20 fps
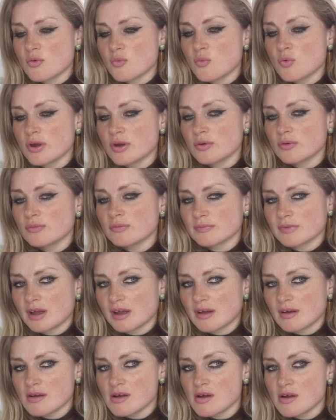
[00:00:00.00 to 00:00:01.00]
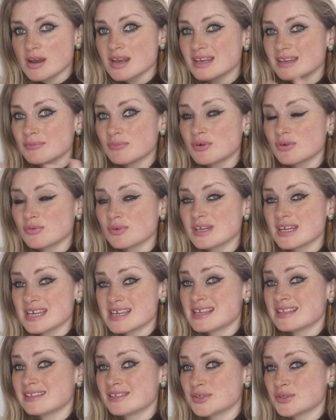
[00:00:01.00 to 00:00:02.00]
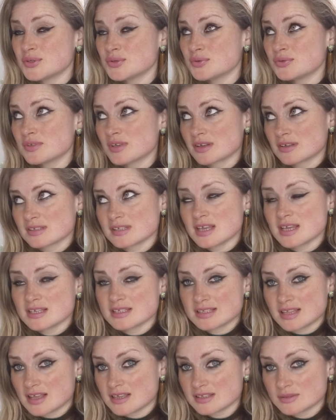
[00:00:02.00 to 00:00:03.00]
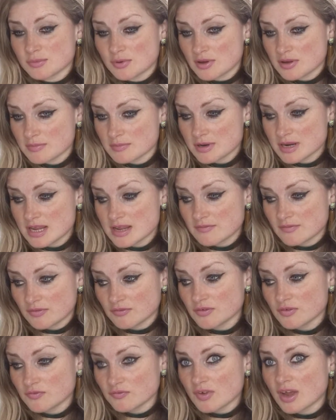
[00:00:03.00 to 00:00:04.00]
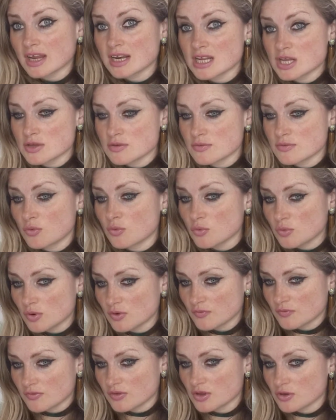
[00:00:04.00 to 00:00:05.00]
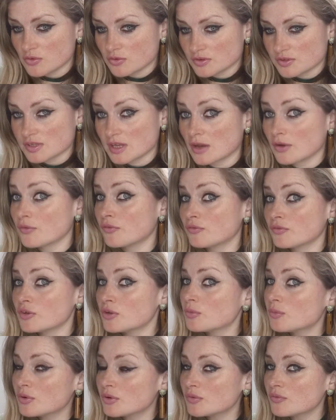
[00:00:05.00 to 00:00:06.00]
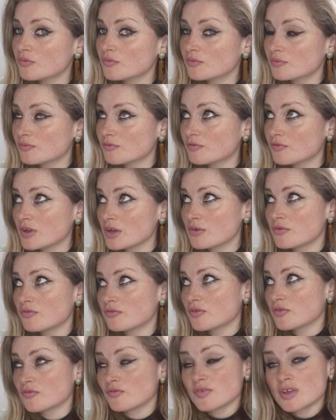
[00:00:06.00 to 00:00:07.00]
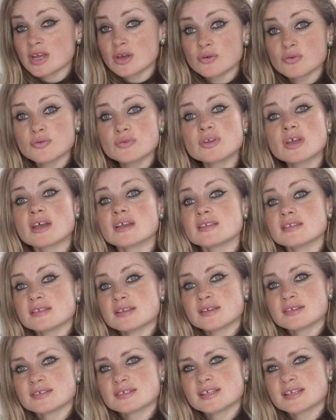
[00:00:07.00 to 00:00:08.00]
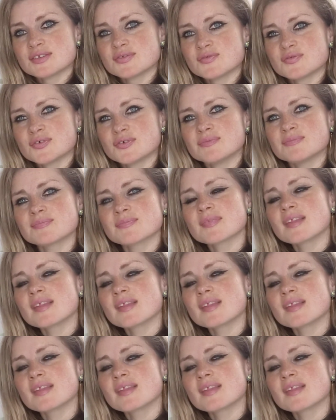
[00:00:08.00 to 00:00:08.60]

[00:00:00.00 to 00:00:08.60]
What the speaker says: will lead to success. That's what I believe. If you value all of it yourself, you will feel fulfilled and successful.